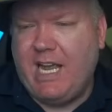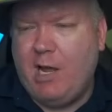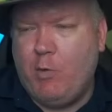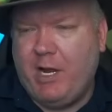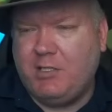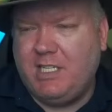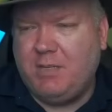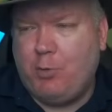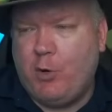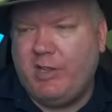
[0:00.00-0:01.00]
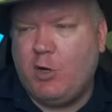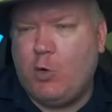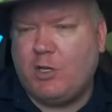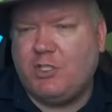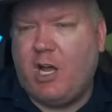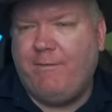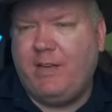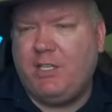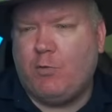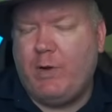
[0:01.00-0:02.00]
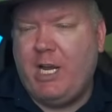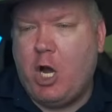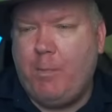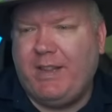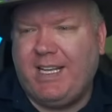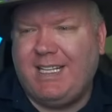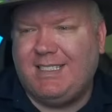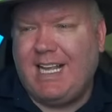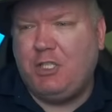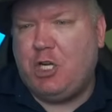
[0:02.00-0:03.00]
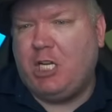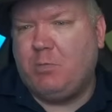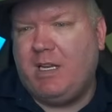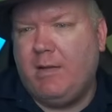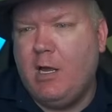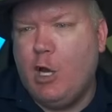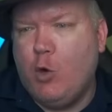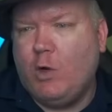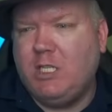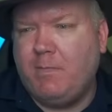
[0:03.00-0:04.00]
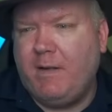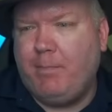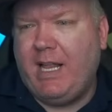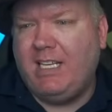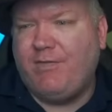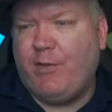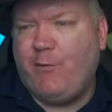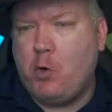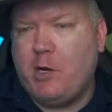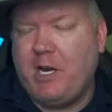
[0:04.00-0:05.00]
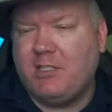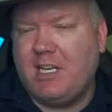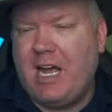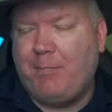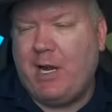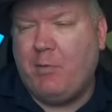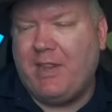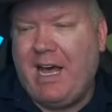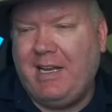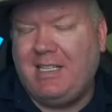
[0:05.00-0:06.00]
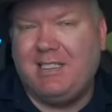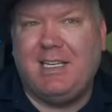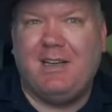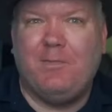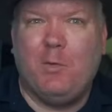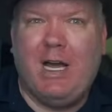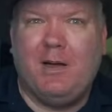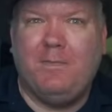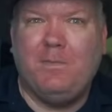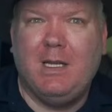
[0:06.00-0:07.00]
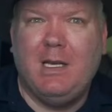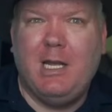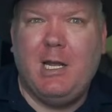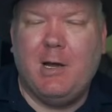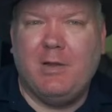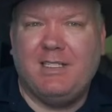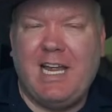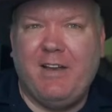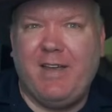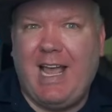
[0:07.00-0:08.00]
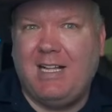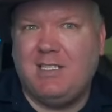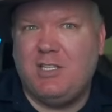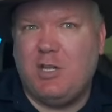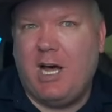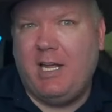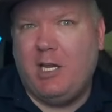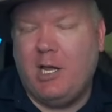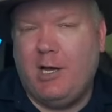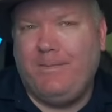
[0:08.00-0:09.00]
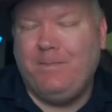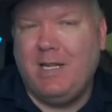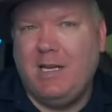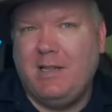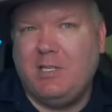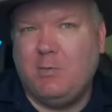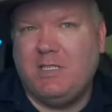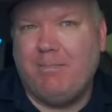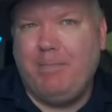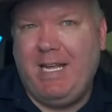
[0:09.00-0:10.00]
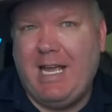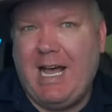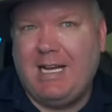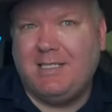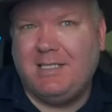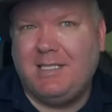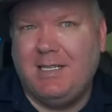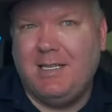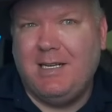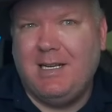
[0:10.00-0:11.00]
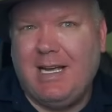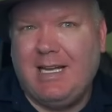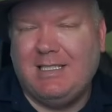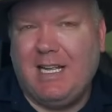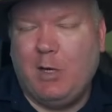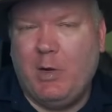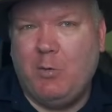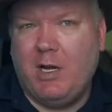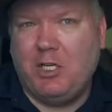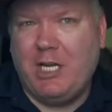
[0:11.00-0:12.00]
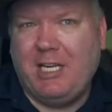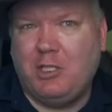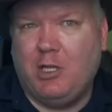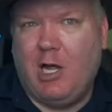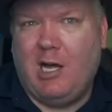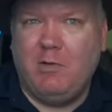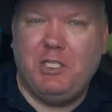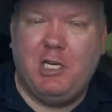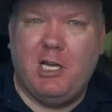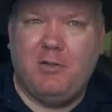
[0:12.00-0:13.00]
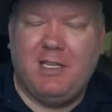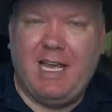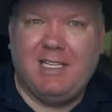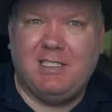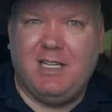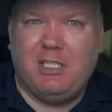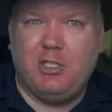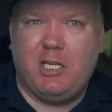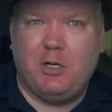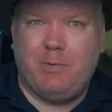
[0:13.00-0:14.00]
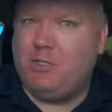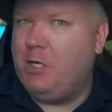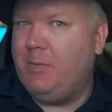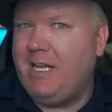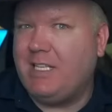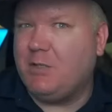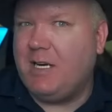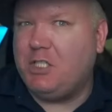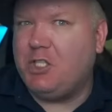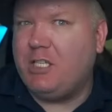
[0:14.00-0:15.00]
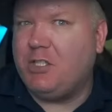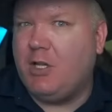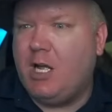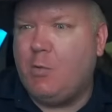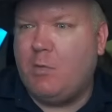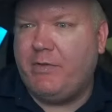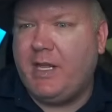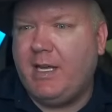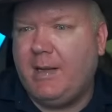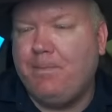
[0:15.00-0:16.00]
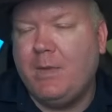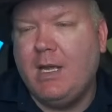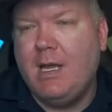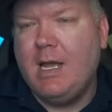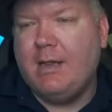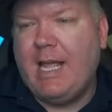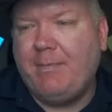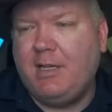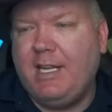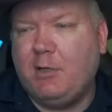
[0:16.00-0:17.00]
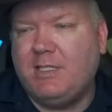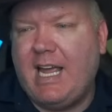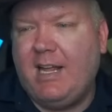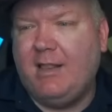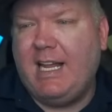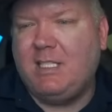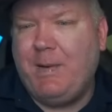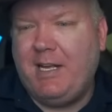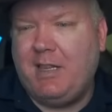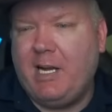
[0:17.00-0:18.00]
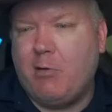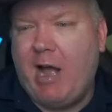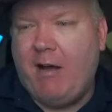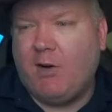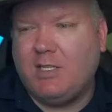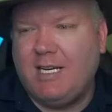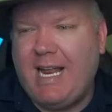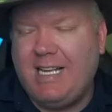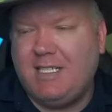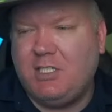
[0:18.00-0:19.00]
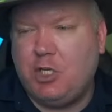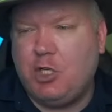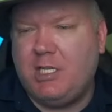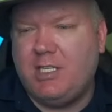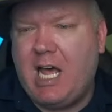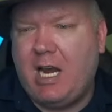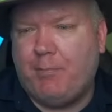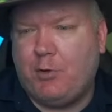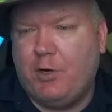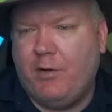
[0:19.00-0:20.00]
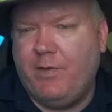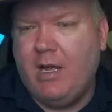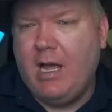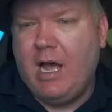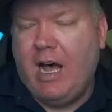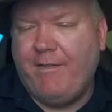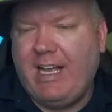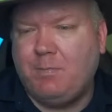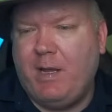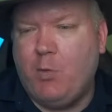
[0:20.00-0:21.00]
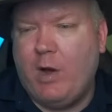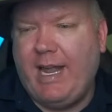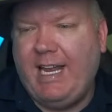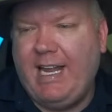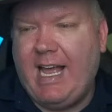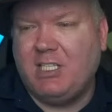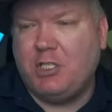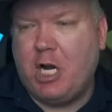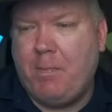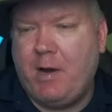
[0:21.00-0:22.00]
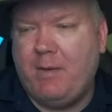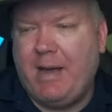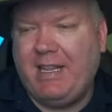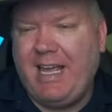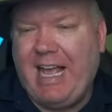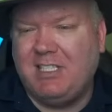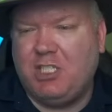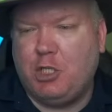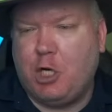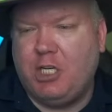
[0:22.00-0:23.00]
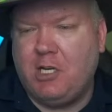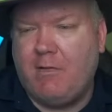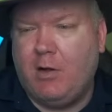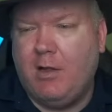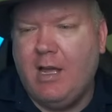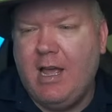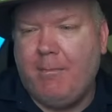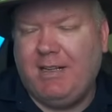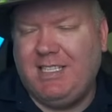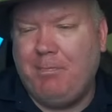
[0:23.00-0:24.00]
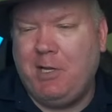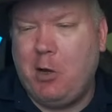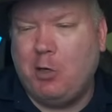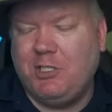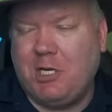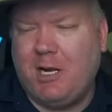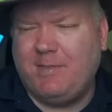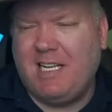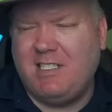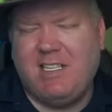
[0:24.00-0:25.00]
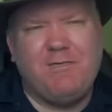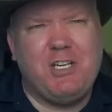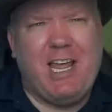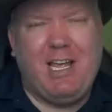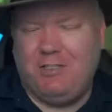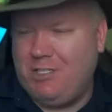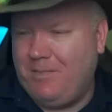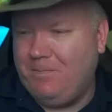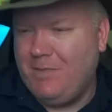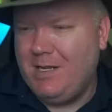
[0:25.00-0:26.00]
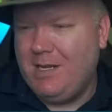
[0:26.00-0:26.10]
saying we're disappointed the court saw fit to reopen the consent judgment, which had been placed for four years and operated without incident. Well, you know, the state of Kansas thought, you know, this was some BS as like, we want to change the law, which, you know, the Kansas legislature presumably has the right to change the law, one would think. Lambda Legal saying, let us be clear, however, today's decision does not approve of SB 180 as interpreted by the Kansas Attorney General, but simply holds circumstances have changed.